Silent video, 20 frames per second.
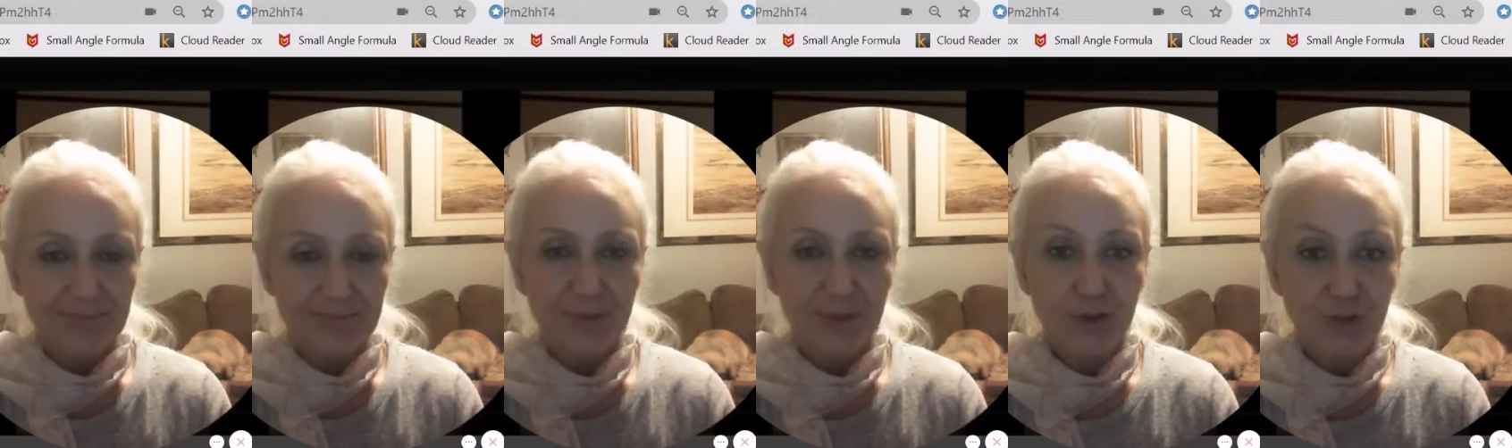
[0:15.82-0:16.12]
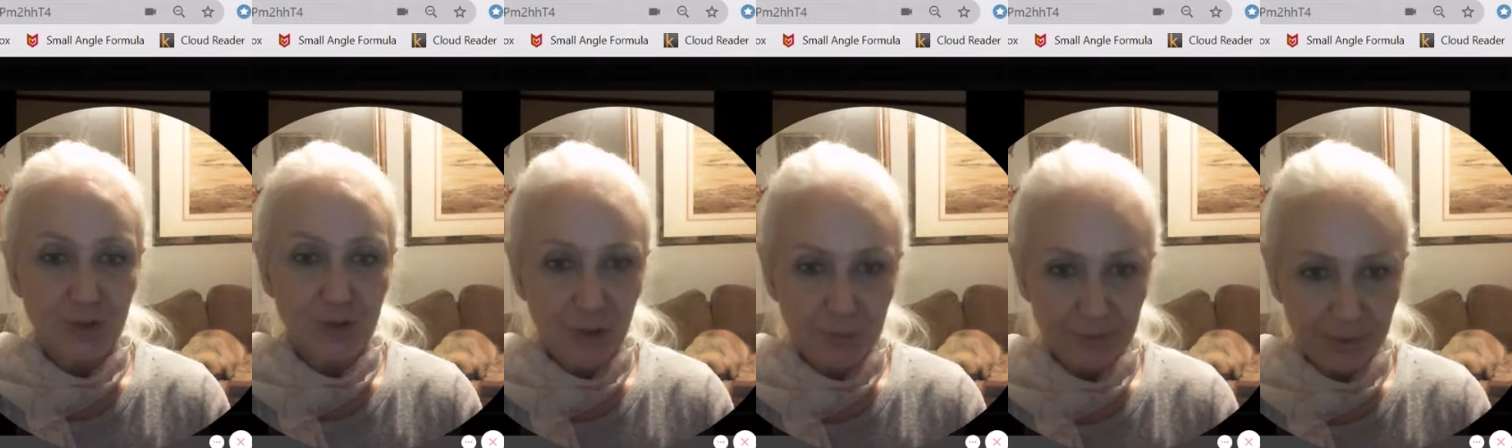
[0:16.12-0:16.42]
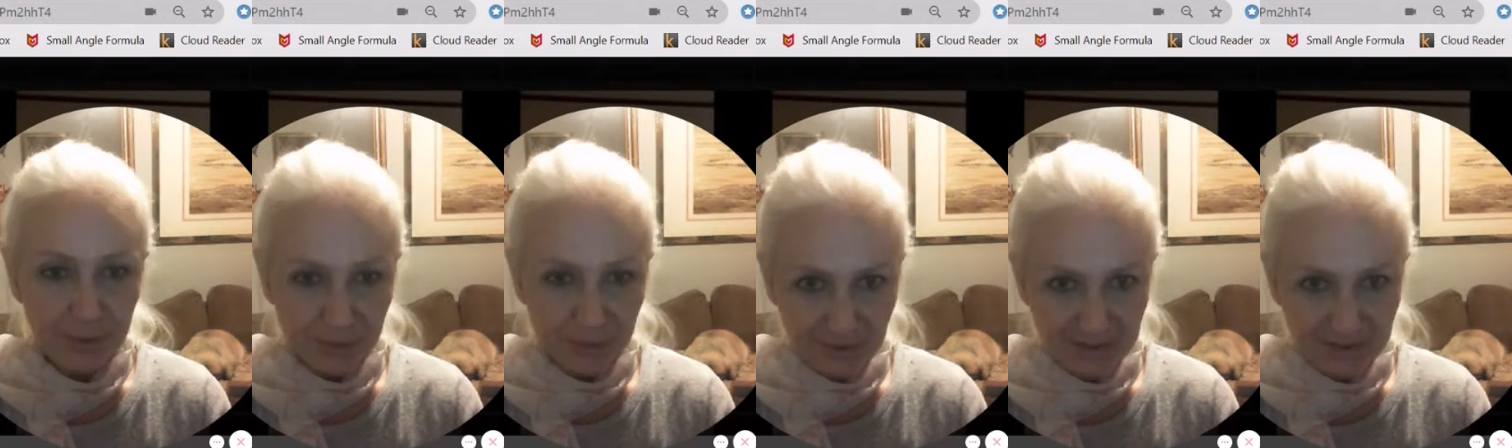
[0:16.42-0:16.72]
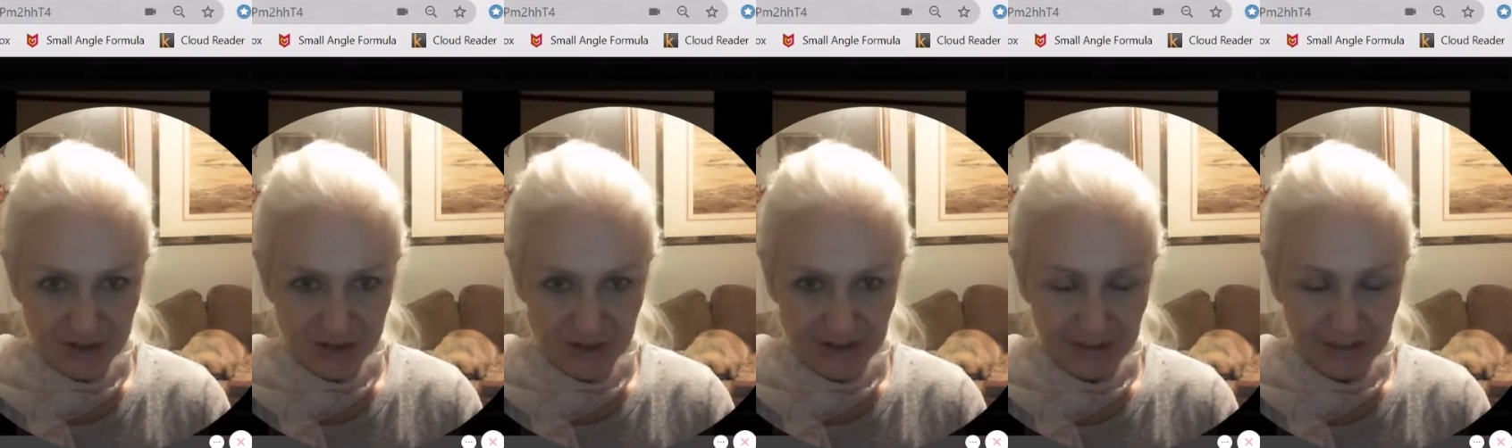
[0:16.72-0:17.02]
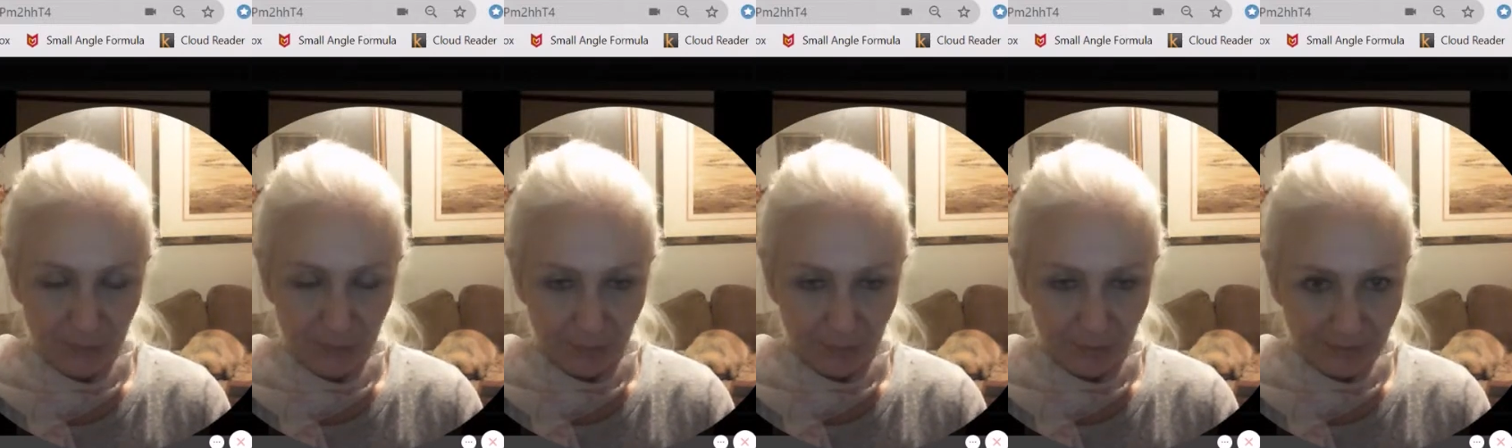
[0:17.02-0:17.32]
You're not Polish
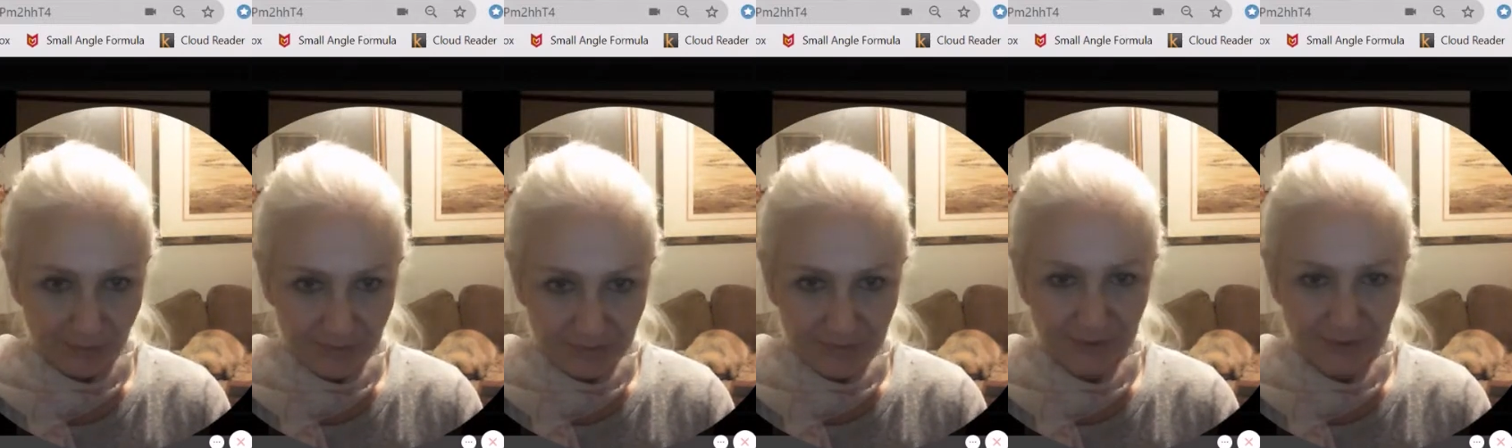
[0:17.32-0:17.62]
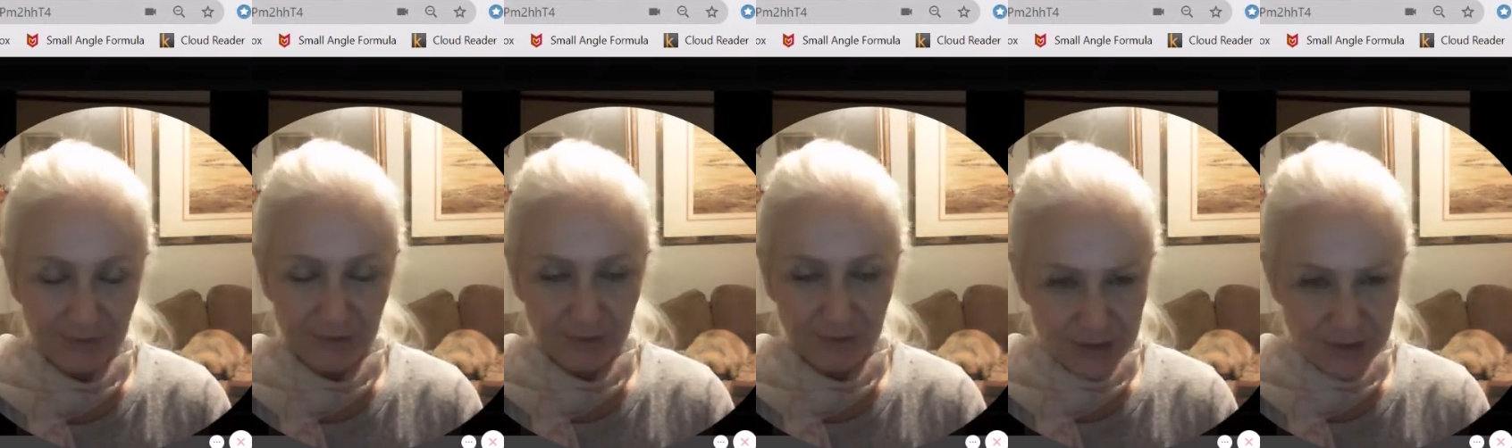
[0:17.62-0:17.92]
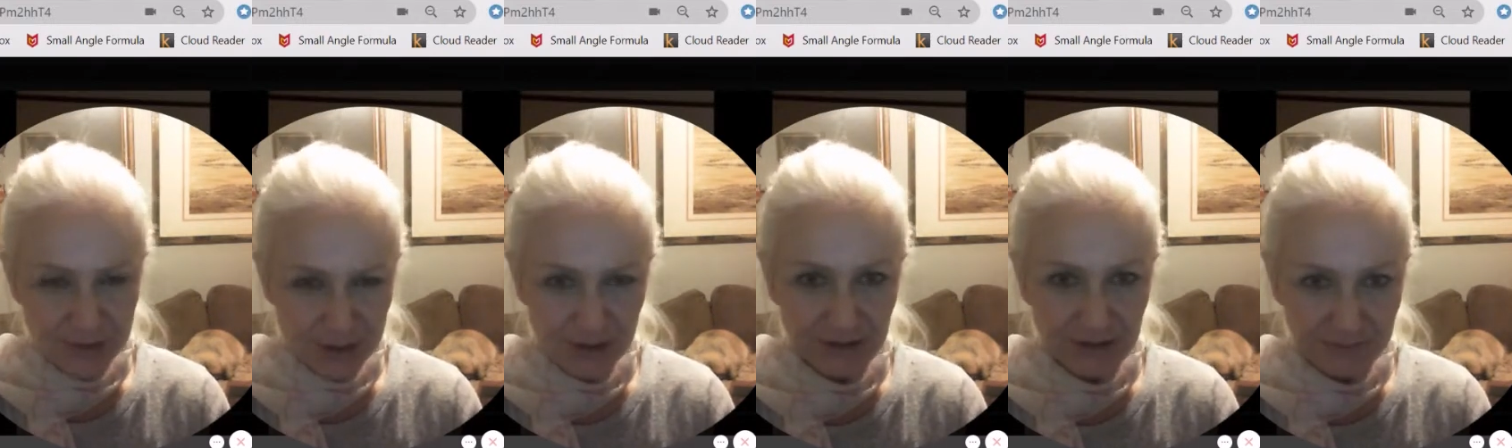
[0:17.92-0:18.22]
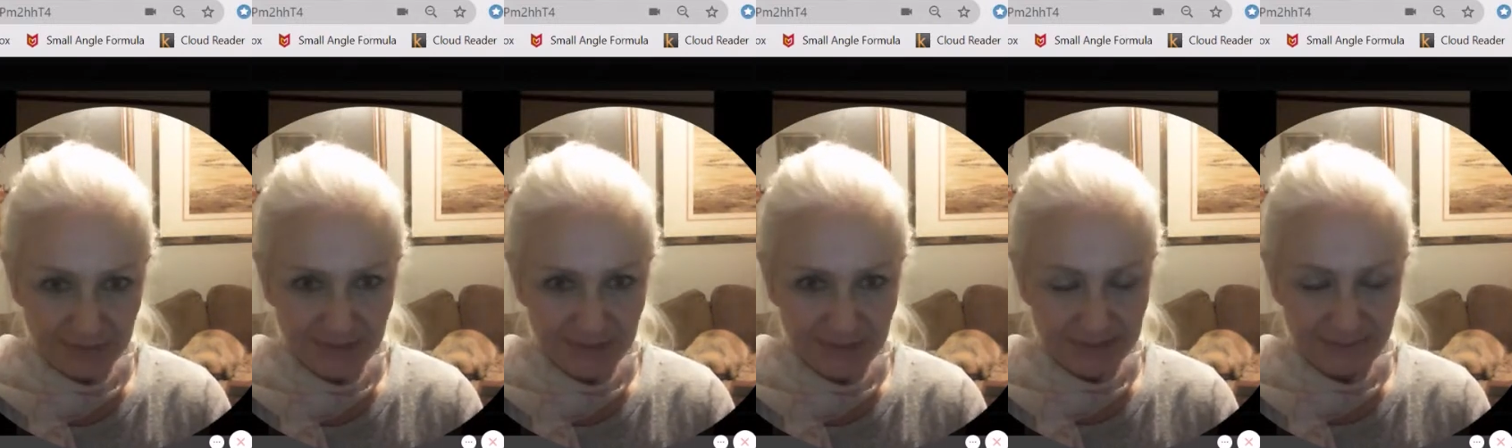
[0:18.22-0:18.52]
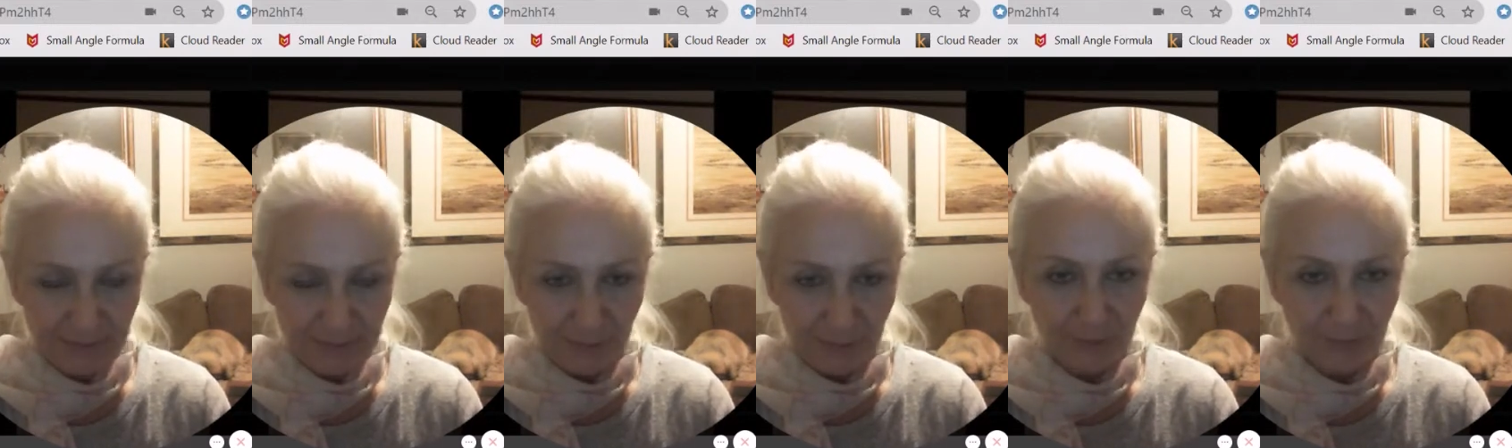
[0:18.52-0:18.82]
anymore. You're not German
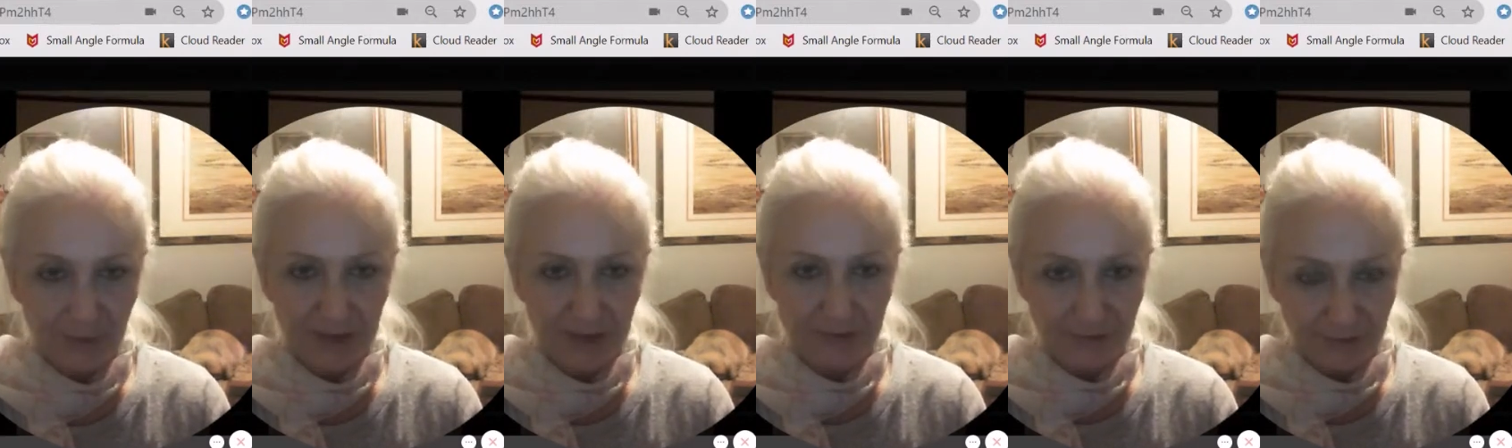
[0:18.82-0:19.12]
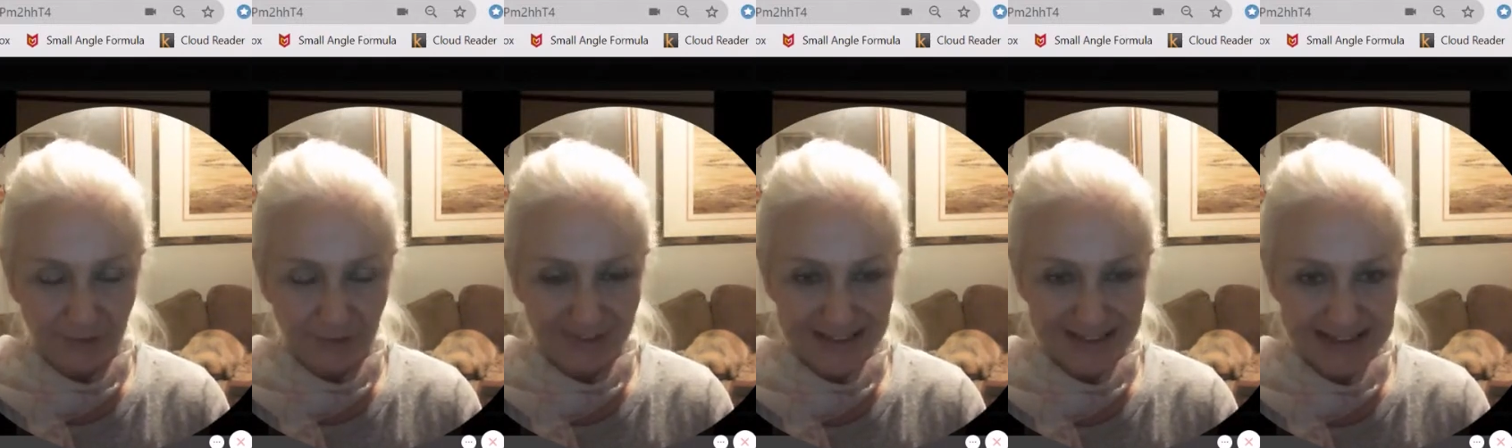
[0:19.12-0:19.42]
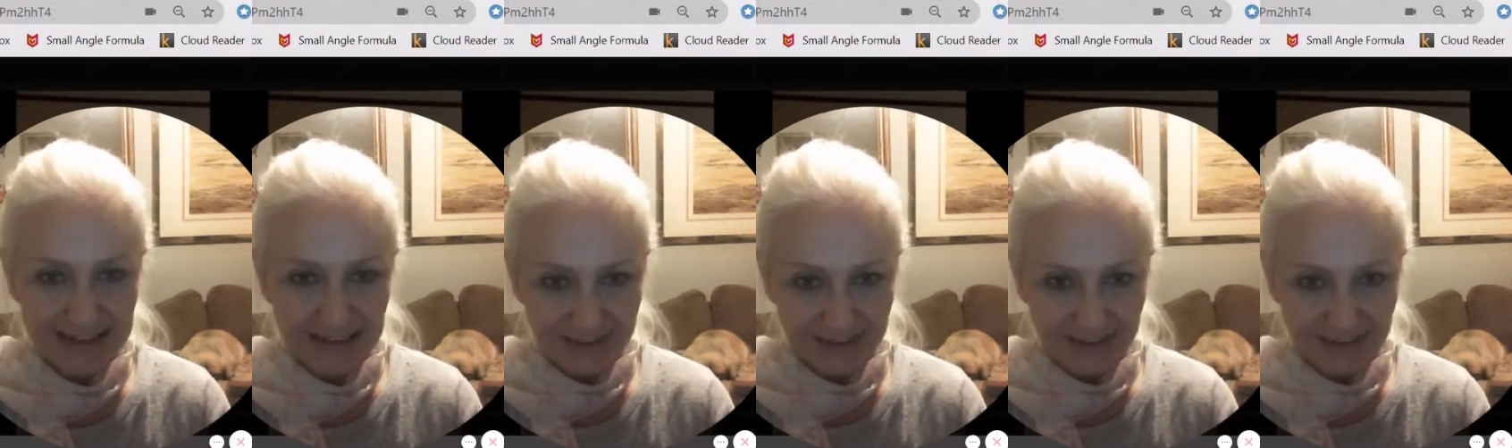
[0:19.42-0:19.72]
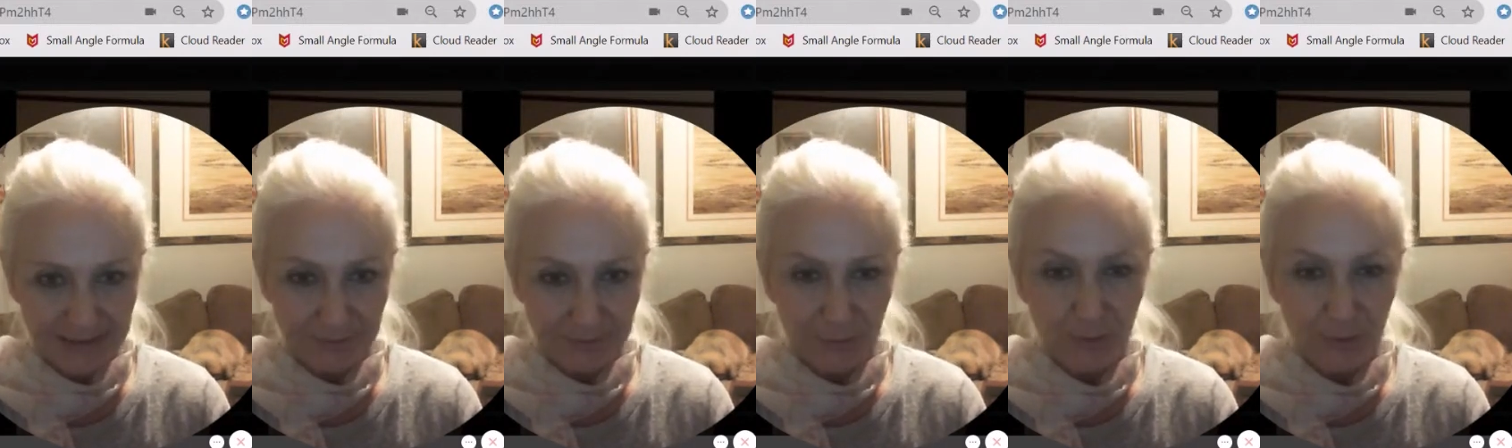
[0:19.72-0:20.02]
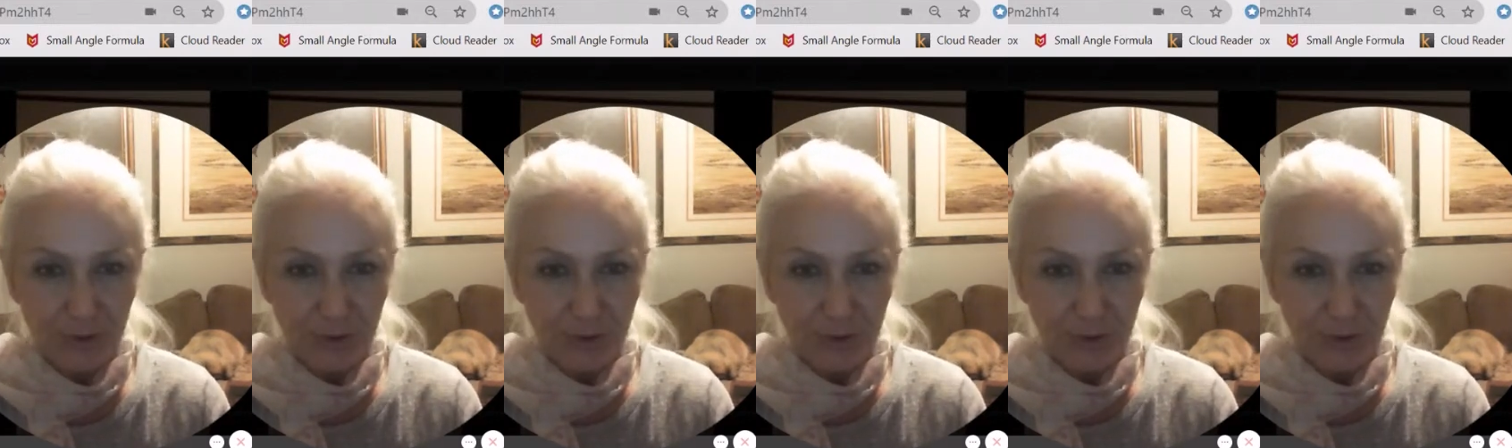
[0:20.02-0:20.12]
anymore and you're not Italian anymore.